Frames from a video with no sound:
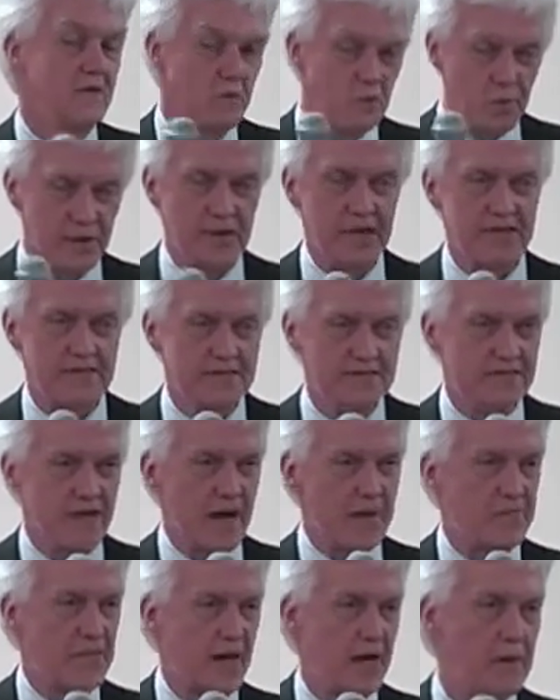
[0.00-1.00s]
We need to
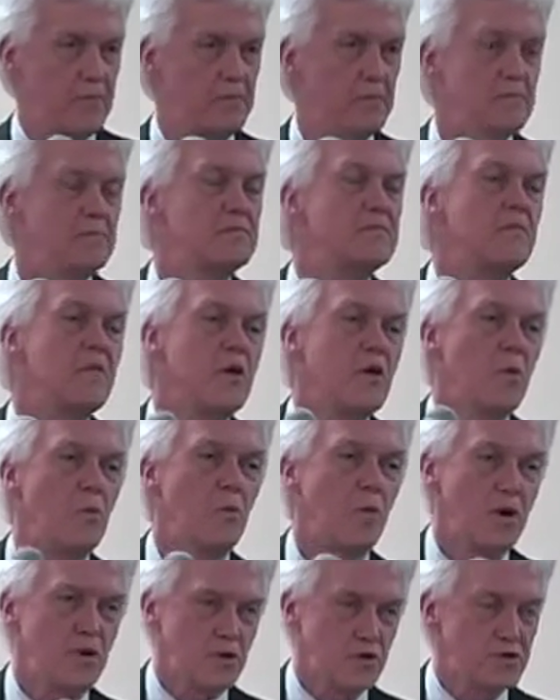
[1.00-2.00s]
stop that.
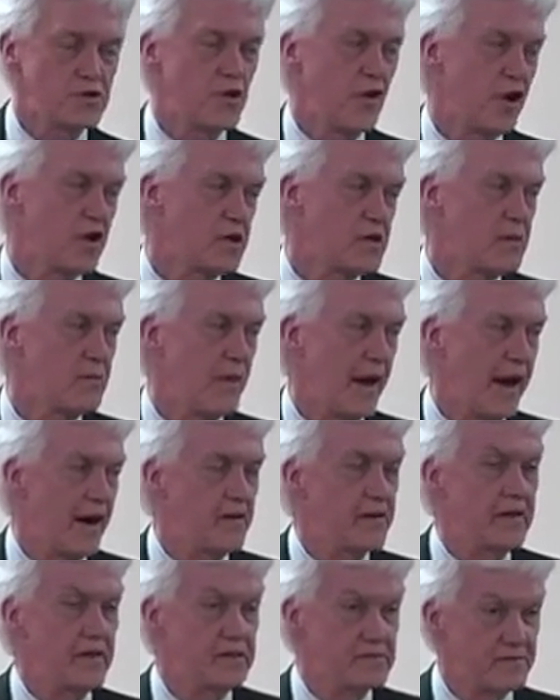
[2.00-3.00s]
What you're talking
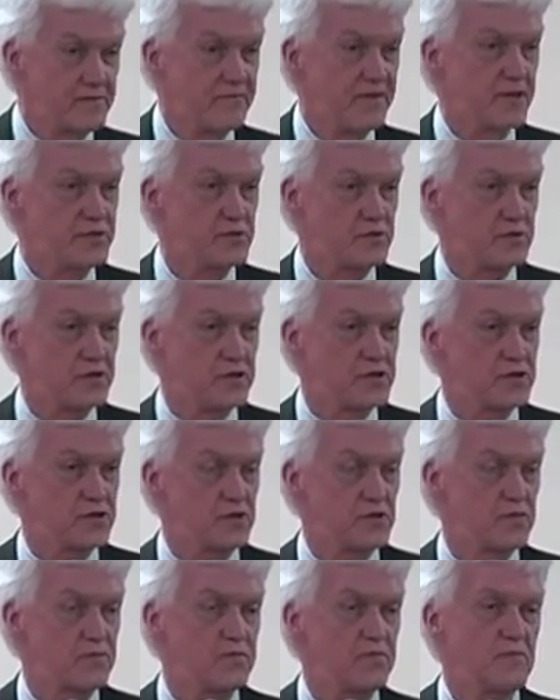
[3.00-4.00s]
about is a federal
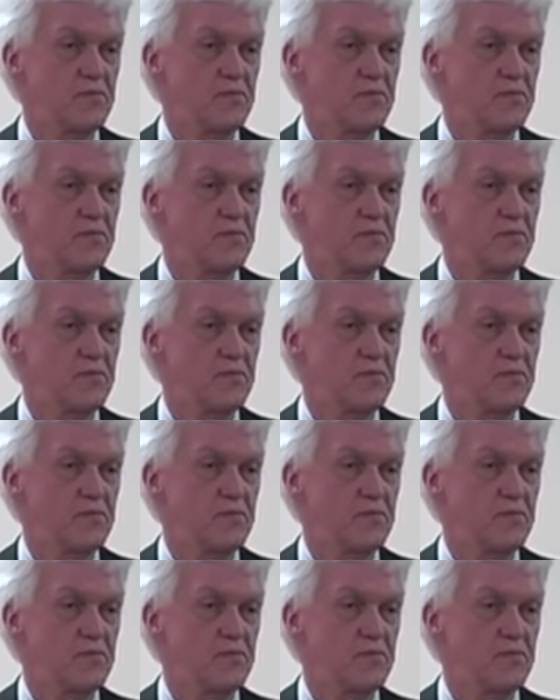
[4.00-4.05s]
issue,